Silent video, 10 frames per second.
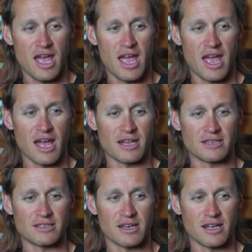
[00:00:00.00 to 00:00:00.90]

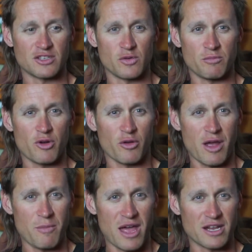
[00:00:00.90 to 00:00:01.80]
and uh, doing
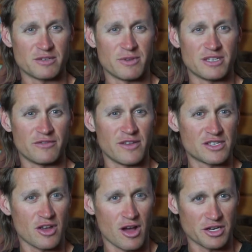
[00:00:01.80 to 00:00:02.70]
program management,
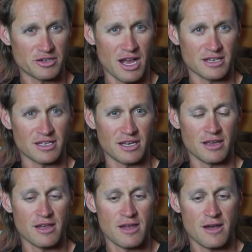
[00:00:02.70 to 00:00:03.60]
defense
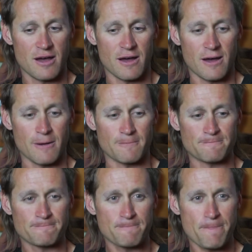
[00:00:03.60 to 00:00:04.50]
contracting. Um,
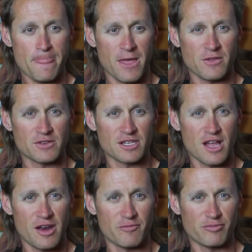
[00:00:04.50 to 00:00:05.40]
there's a
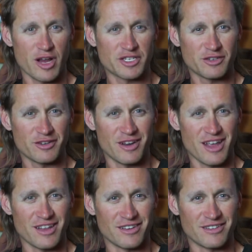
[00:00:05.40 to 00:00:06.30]
lot of pressure and,
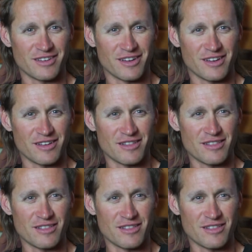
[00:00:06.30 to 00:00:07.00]
and uh,